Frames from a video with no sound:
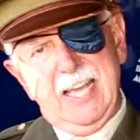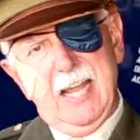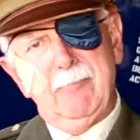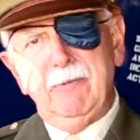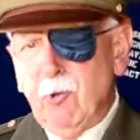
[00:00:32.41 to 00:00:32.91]

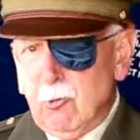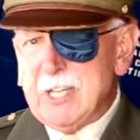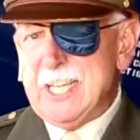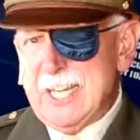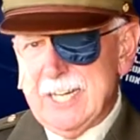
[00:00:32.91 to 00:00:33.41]
Now, before
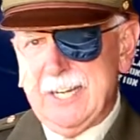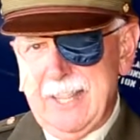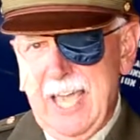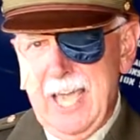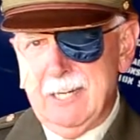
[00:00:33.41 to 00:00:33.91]
we get into
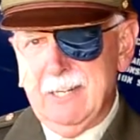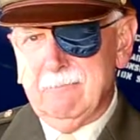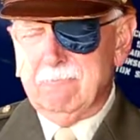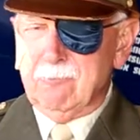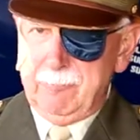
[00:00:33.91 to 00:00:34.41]
that,
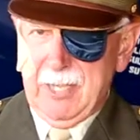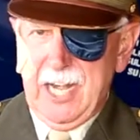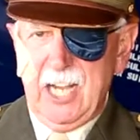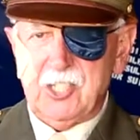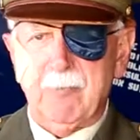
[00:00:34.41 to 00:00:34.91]
we've been
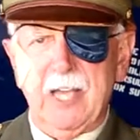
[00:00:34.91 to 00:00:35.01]
asked